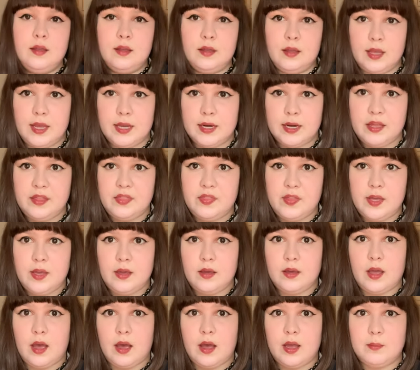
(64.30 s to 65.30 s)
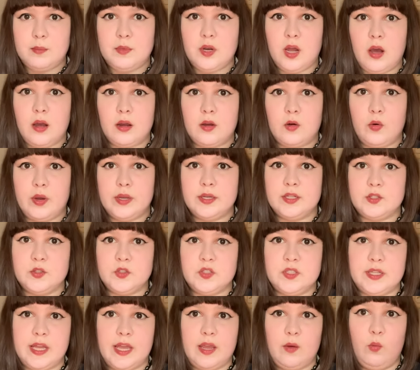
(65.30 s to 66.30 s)
And I think I'm not going to
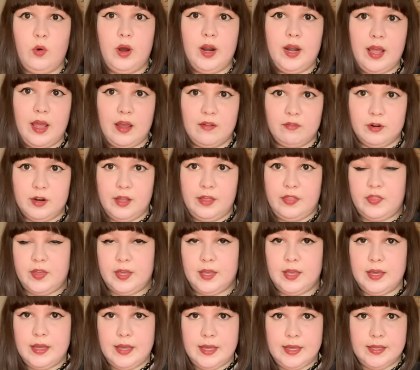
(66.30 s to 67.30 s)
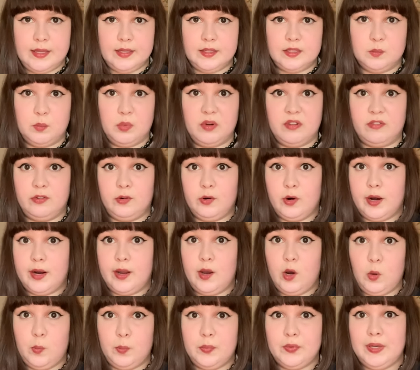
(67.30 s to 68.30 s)
say what everything is before I
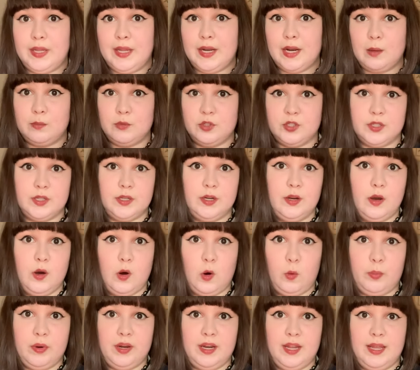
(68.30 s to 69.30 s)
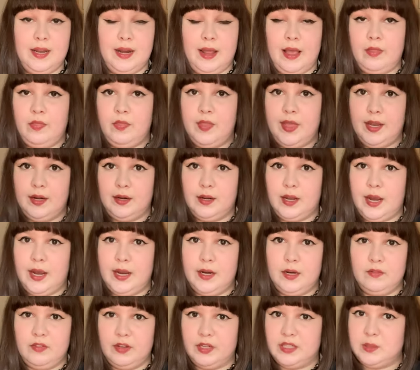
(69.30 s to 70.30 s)
open it. I'm just gonna open it and then
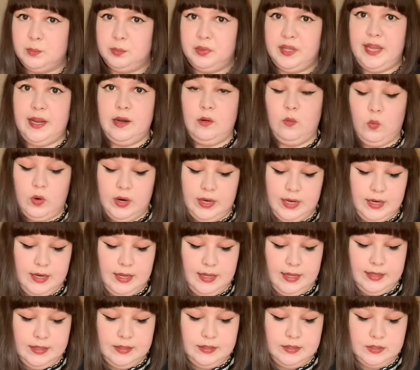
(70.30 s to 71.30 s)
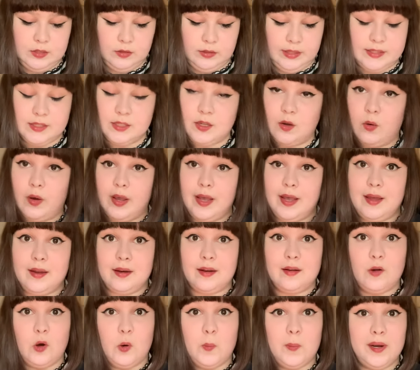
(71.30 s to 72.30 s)
kind of explain what it is. So let's go ahead
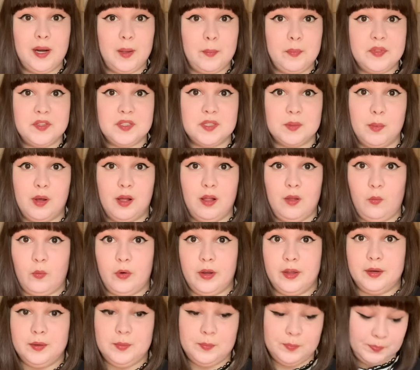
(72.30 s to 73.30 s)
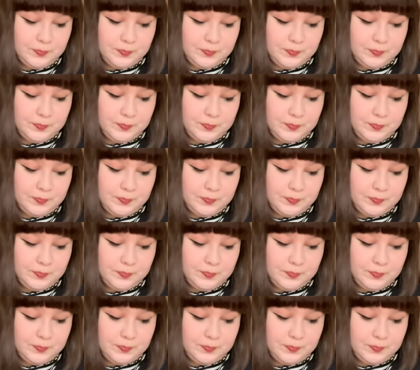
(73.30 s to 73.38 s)
and open up the small one.